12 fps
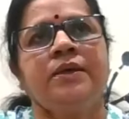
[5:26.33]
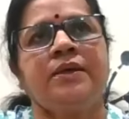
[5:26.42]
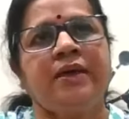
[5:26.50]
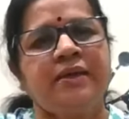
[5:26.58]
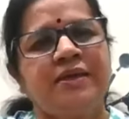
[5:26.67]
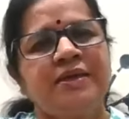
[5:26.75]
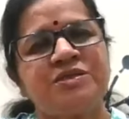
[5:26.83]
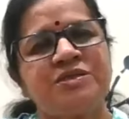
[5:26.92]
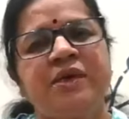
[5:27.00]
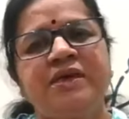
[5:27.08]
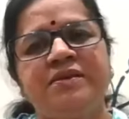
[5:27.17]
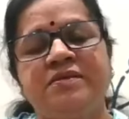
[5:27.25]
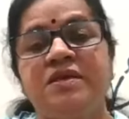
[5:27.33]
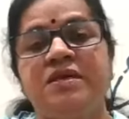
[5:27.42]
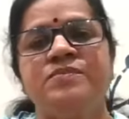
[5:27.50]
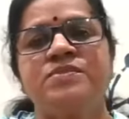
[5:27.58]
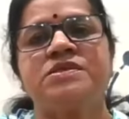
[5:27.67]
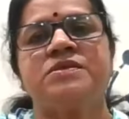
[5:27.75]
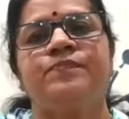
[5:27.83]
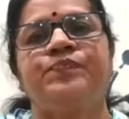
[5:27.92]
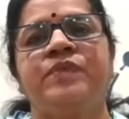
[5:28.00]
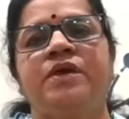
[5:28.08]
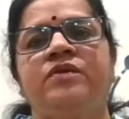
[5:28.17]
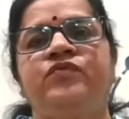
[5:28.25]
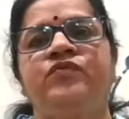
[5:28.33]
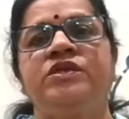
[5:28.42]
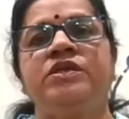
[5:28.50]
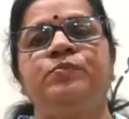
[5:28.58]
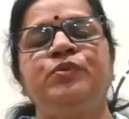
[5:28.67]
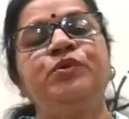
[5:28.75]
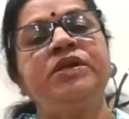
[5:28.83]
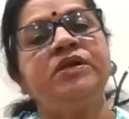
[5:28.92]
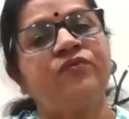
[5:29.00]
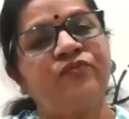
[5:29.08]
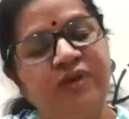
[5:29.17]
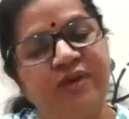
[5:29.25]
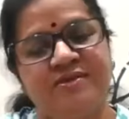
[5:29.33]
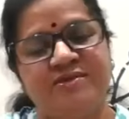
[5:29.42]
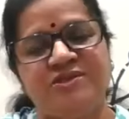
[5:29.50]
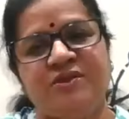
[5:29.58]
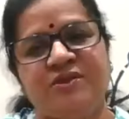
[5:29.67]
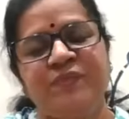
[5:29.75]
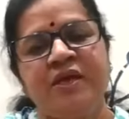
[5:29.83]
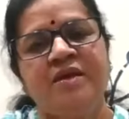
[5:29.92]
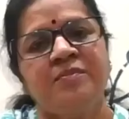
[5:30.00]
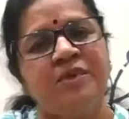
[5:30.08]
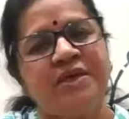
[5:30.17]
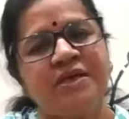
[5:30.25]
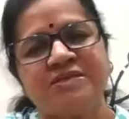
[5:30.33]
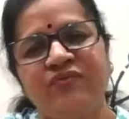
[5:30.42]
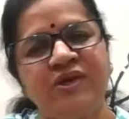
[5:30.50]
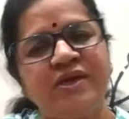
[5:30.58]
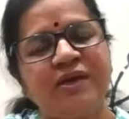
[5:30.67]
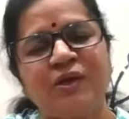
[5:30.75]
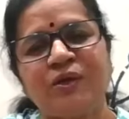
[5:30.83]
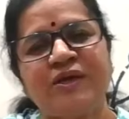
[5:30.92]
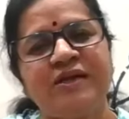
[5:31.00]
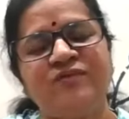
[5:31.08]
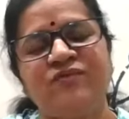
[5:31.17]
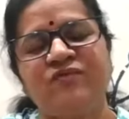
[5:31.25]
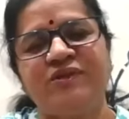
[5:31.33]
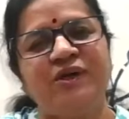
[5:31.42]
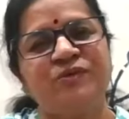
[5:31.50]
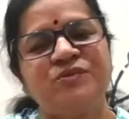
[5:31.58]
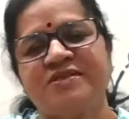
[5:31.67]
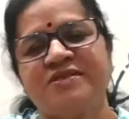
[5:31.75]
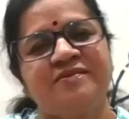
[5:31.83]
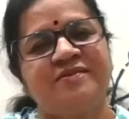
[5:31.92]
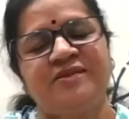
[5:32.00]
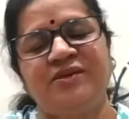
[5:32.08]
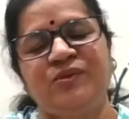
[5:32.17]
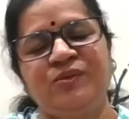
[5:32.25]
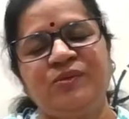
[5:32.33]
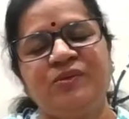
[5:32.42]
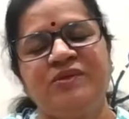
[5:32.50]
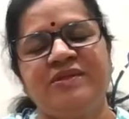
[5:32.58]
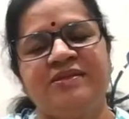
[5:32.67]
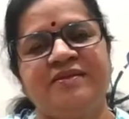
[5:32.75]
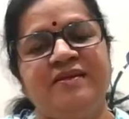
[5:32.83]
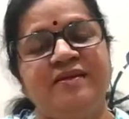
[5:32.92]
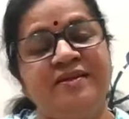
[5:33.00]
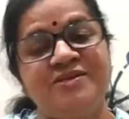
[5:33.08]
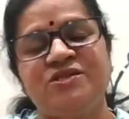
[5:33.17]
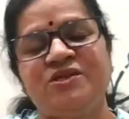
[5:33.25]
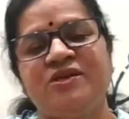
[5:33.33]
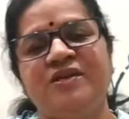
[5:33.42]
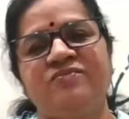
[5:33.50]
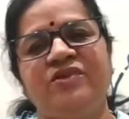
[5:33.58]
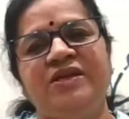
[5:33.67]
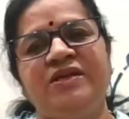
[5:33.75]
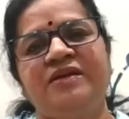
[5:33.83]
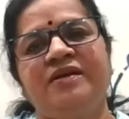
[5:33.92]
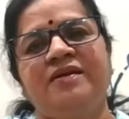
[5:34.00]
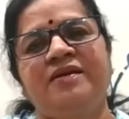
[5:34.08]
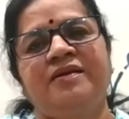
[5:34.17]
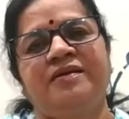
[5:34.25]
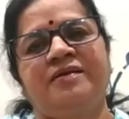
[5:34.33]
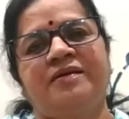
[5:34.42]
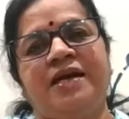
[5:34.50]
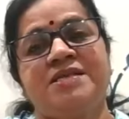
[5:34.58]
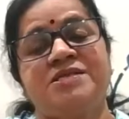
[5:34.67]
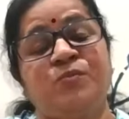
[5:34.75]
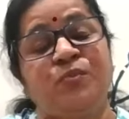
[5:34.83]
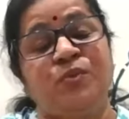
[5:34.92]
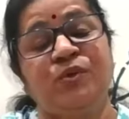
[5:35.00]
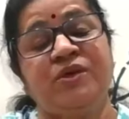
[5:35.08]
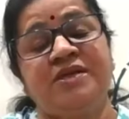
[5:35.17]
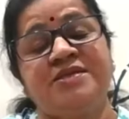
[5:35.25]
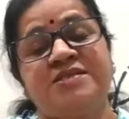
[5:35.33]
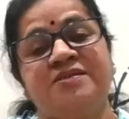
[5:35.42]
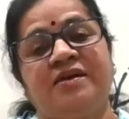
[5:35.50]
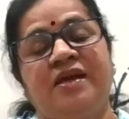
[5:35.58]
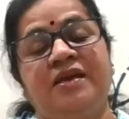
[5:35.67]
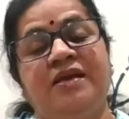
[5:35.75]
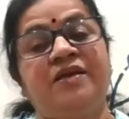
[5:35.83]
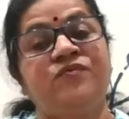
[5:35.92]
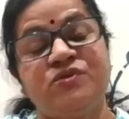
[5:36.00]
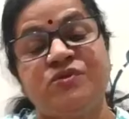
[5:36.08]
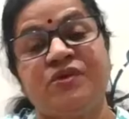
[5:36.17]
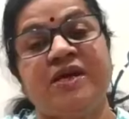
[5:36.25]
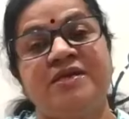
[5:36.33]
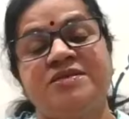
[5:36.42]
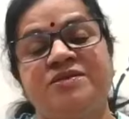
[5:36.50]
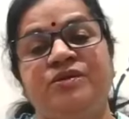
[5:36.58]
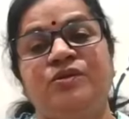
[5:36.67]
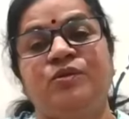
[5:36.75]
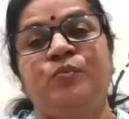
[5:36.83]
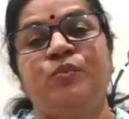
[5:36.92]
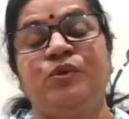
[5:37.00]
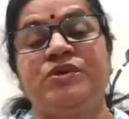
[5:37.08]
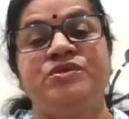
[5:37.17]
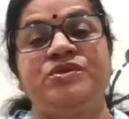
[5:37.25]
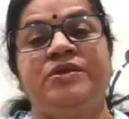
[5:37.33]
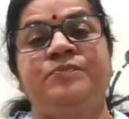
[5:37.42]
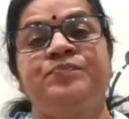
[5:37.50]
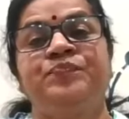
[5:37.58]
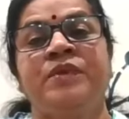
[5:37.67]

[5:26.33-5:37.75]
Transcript: connect my themes with the beauty of nature, because we cannot live without, you know, the nature. We, as a poet, I love to write, you know, poetry